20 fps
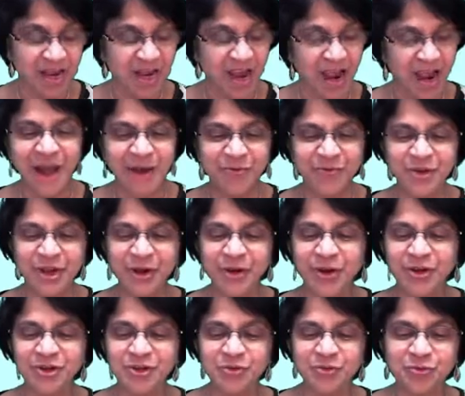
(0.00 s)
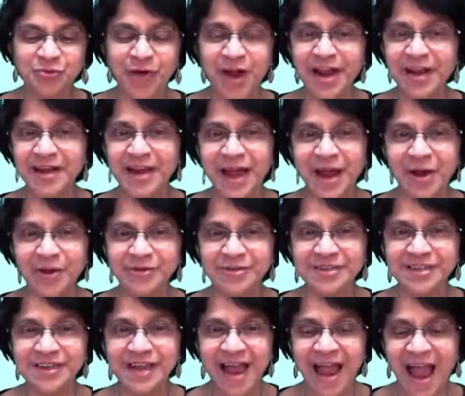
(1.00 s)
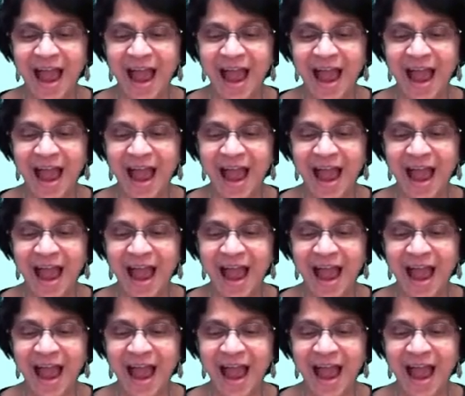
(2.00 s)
And now we are going to find out